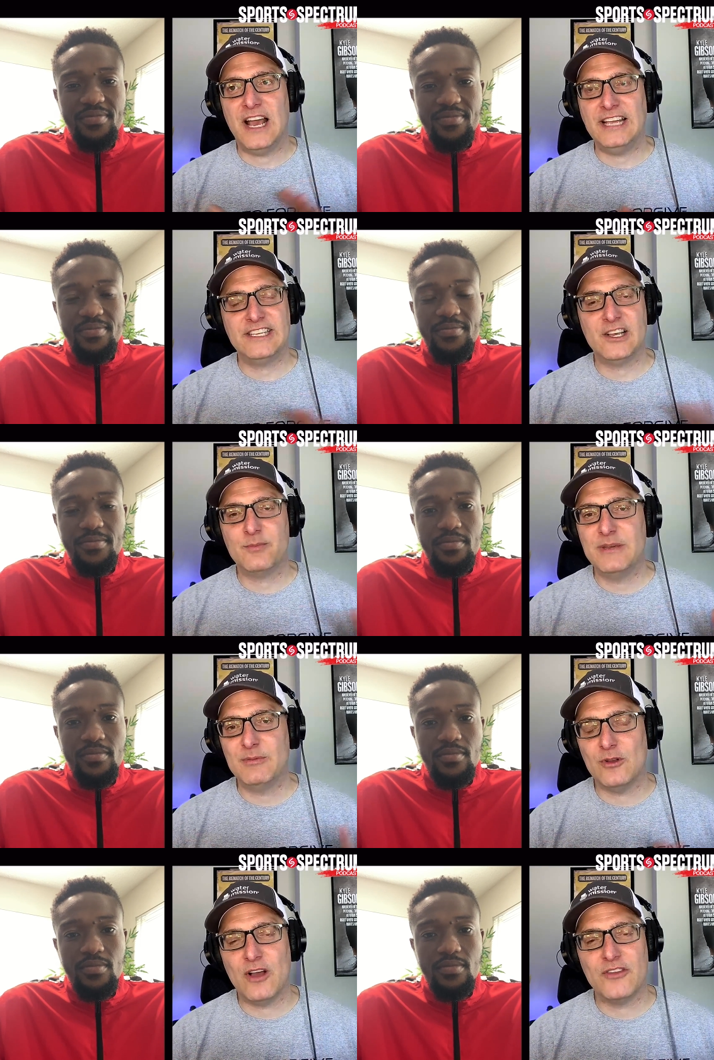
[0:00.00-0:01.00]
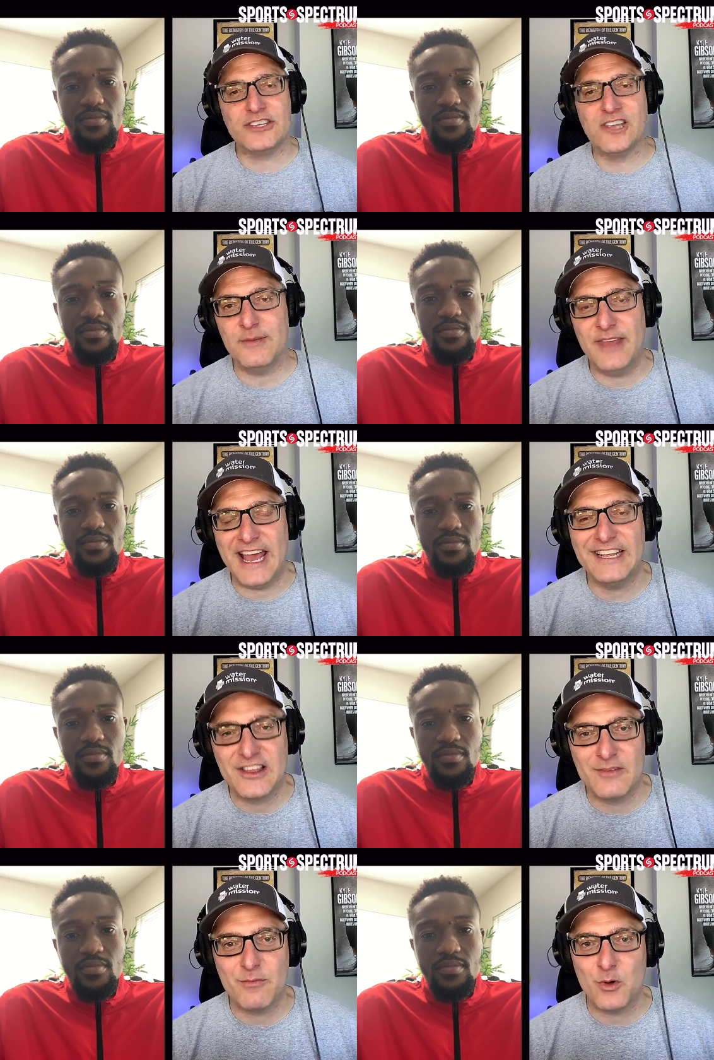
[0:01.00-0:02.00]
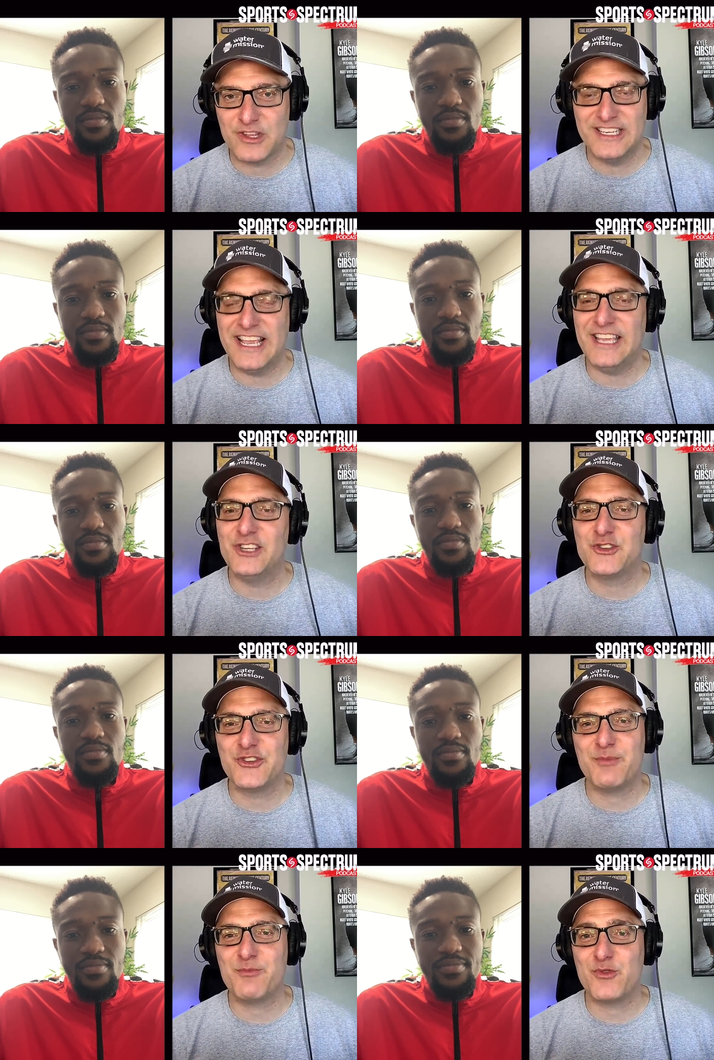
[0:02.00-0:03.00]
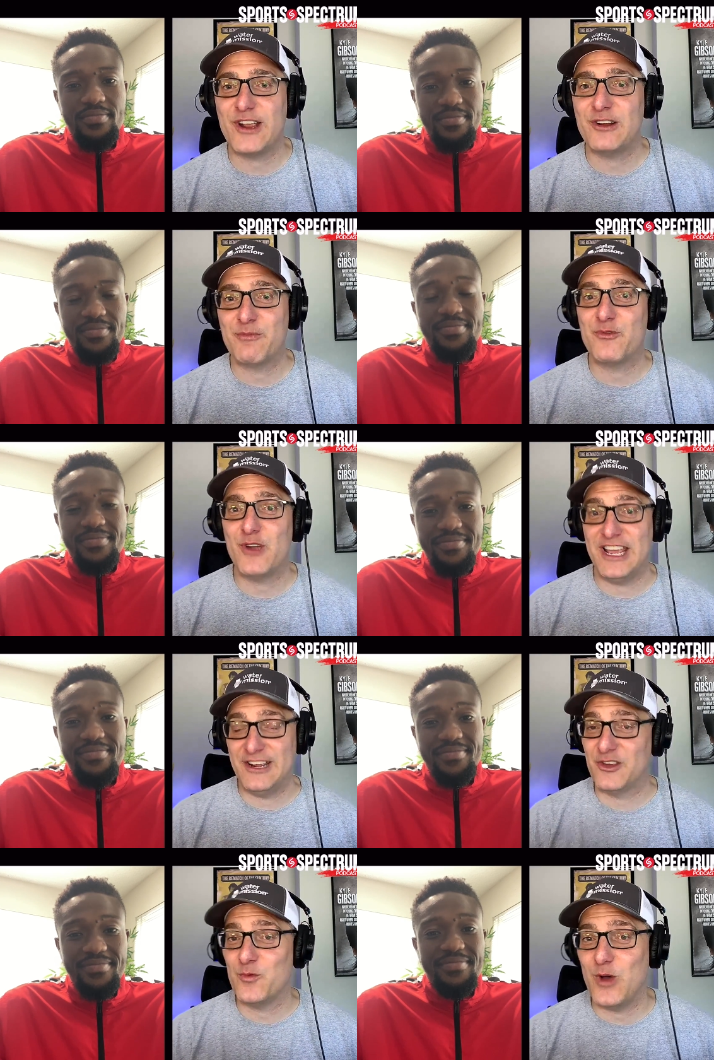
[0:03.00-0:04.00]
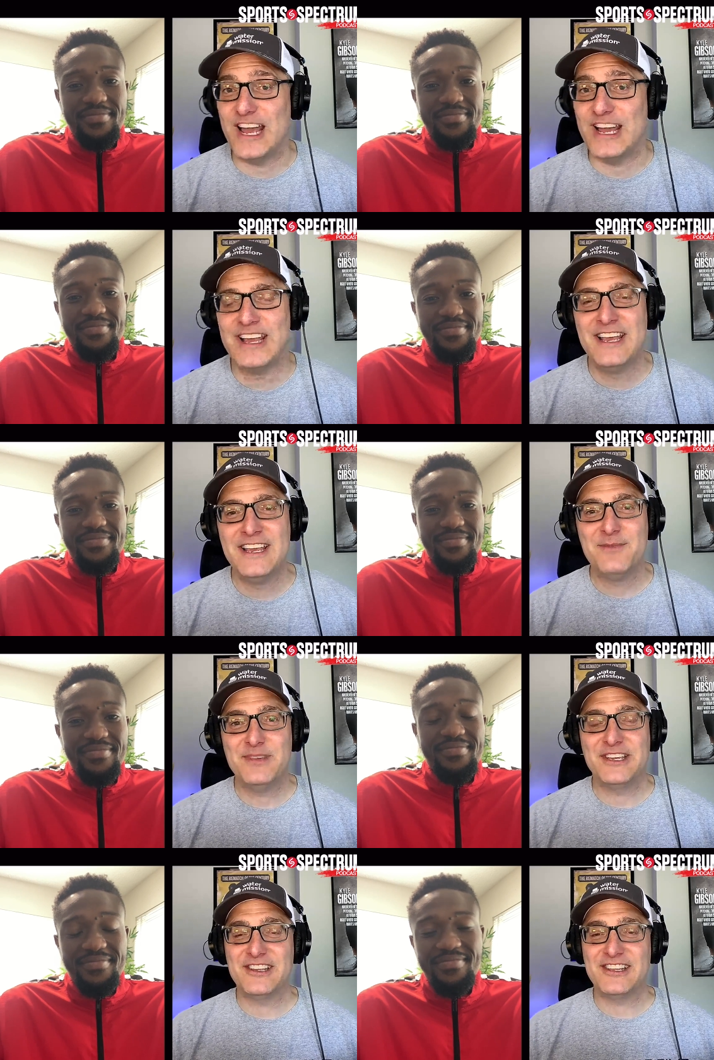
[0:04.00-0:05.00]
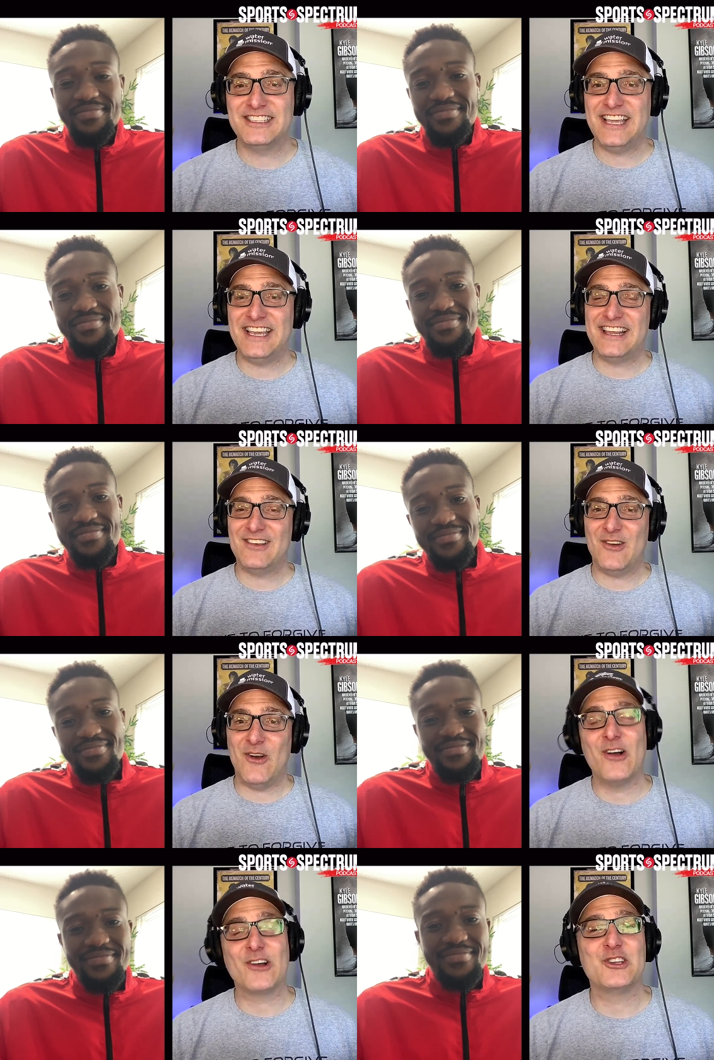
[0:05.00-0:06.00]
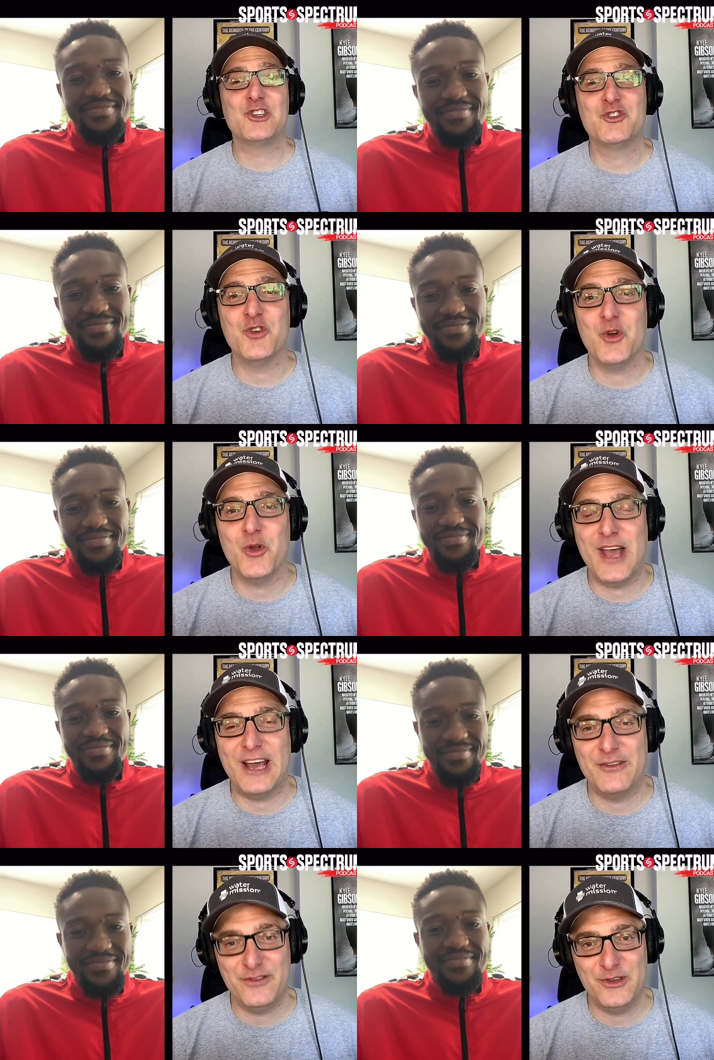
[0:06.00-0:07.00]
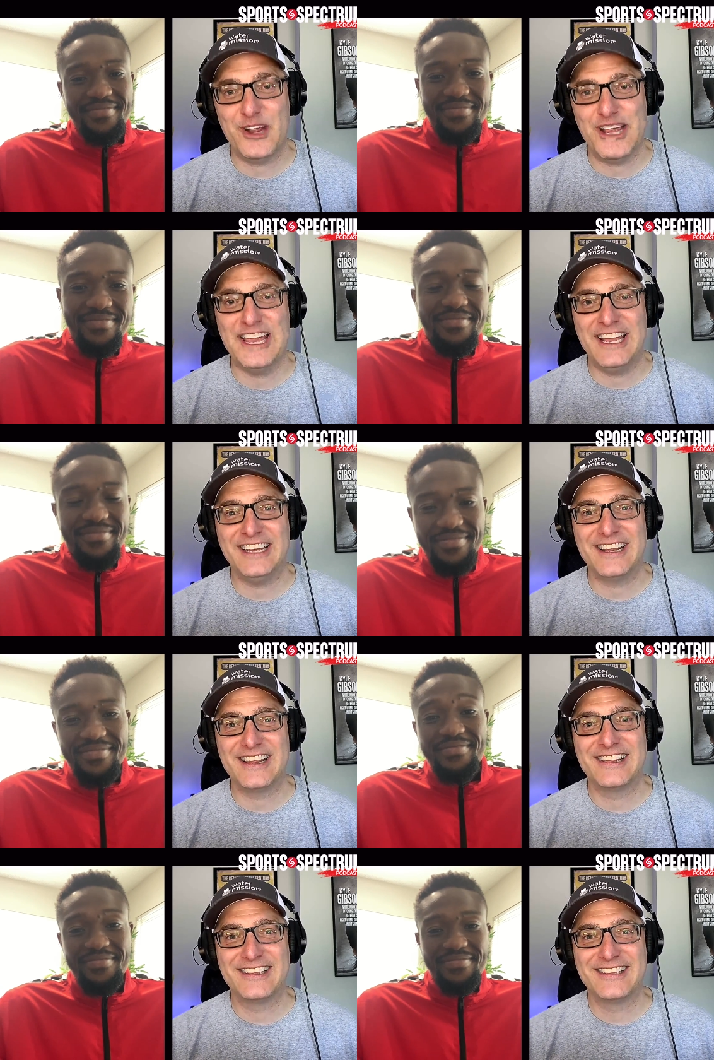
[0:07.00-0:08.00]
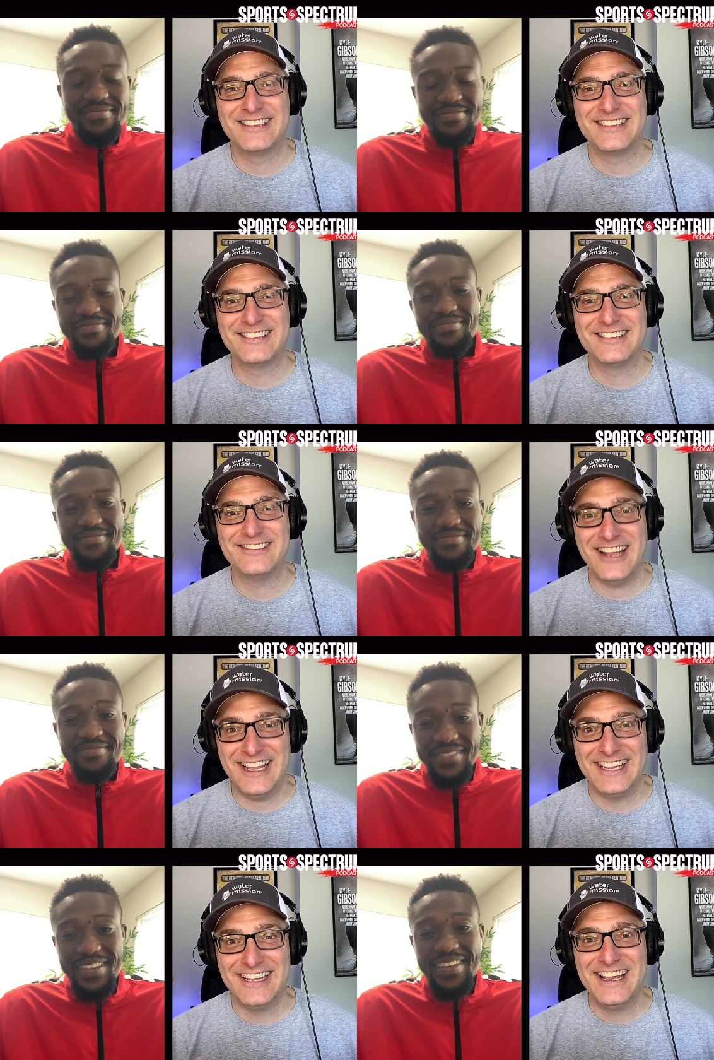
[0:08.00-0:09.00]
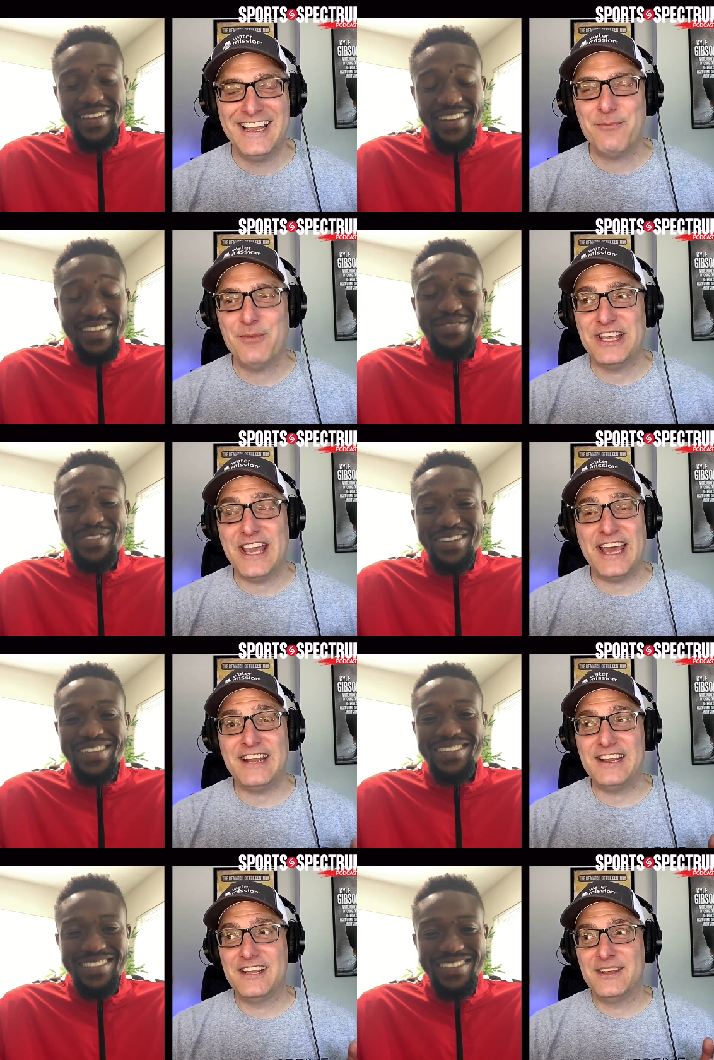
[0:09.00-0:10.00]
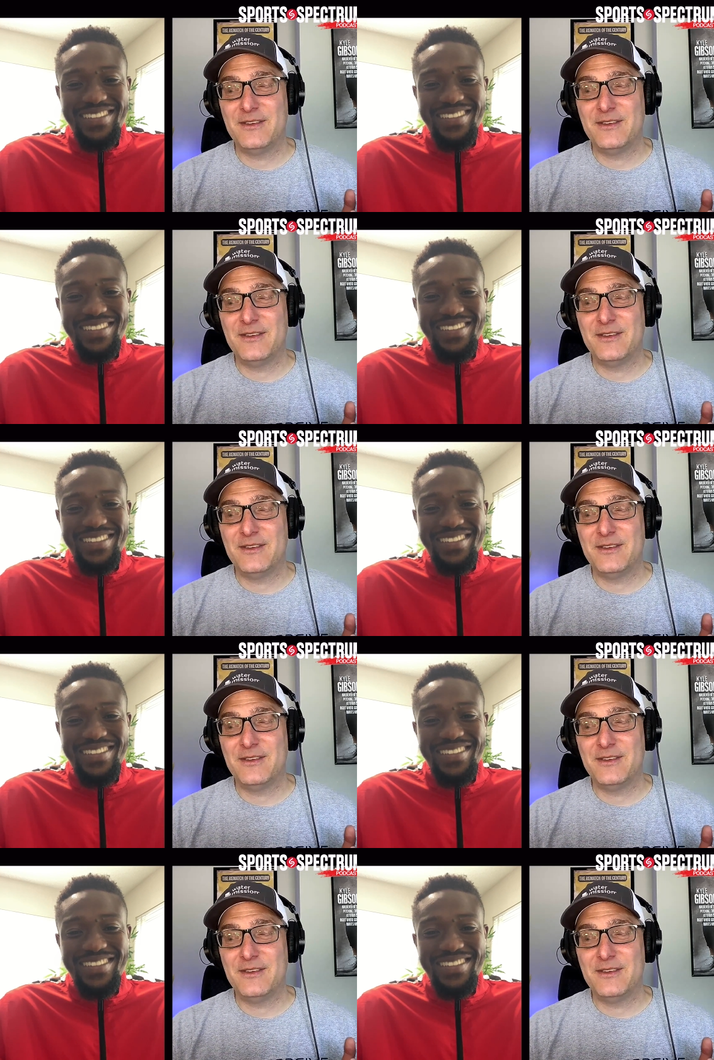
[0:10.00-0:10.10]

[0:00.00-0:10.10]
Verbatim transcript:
Speaker 1: I tell people all the time that is the most dangerous prayer to pray. Here's why because it takes all control out of your hands, right? But yet,